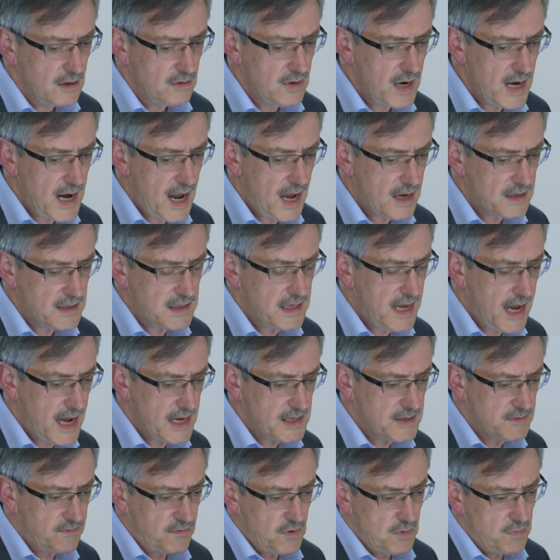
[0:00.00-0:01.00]
greenhouse
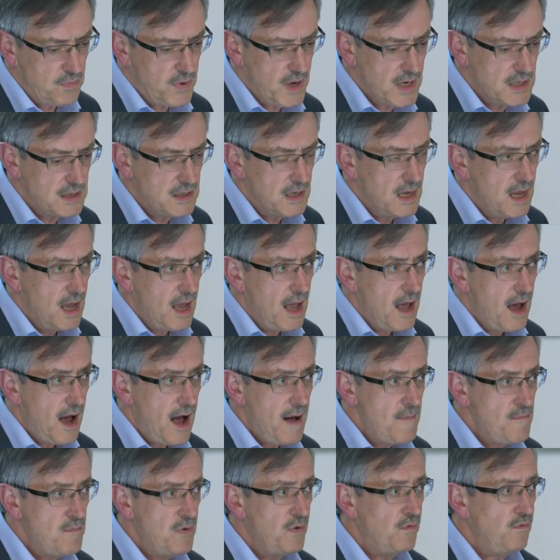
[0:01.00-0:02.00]
gas footprint.
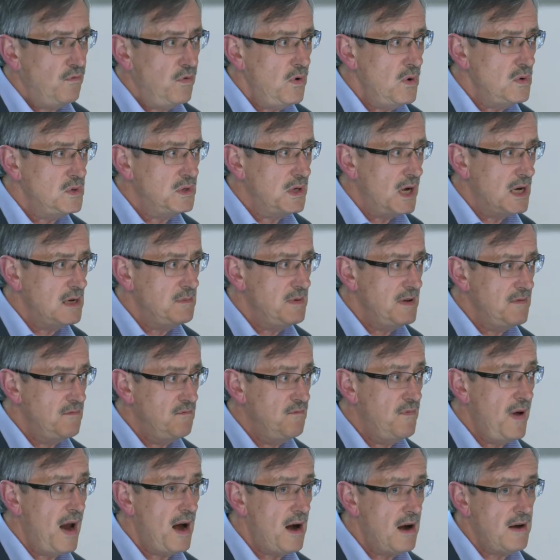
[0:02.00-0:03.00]
But food's going to be
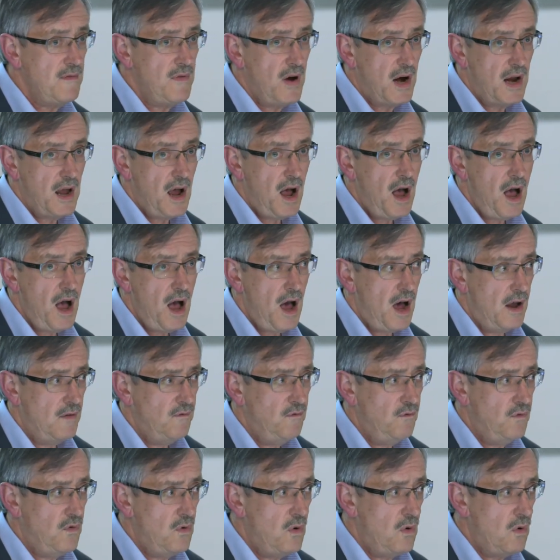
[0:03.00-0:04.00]
very, very hard
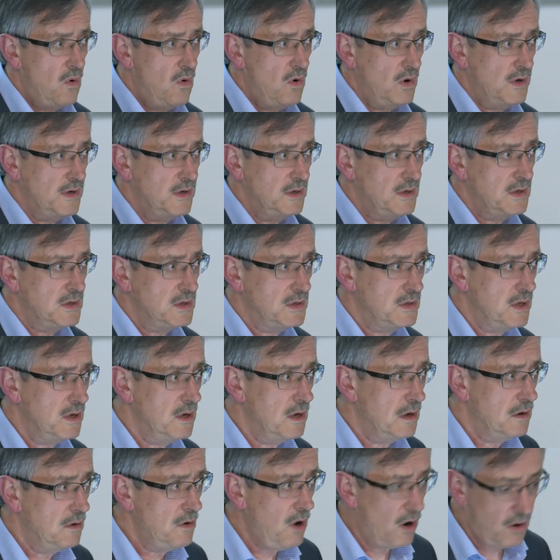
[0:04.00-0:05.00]
for Aucklanders
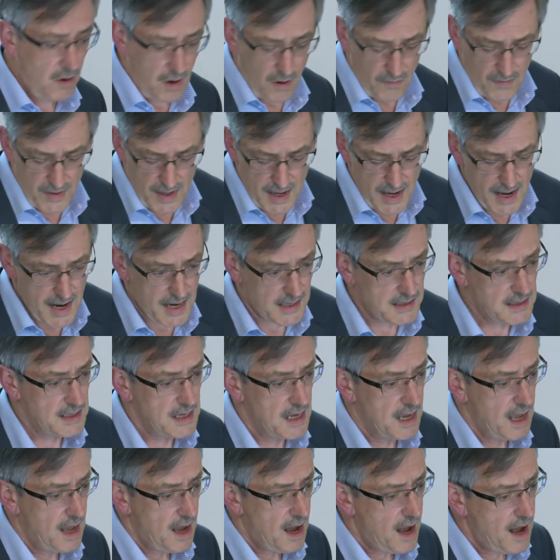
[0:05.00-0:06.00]
to knock on the head,
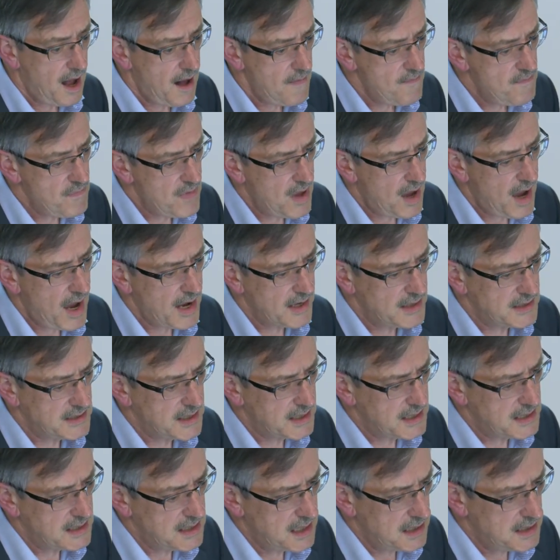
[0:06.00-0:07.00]

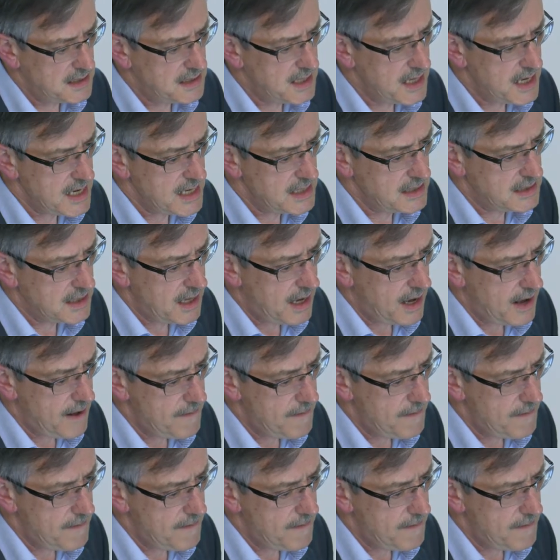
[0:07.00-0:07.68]
as is indeed